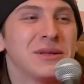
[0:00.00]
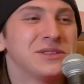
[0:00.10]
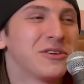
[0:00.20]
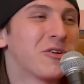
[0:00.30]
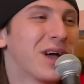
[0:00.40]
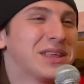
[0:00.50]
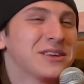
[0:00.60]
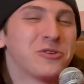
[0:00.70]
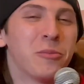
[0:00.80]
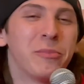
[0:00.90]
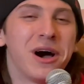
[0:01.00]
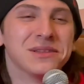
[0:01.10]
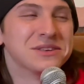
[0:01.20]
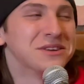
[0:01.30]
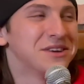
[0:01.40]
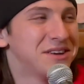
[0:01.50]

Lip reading: It's like, I think it's called Bonded.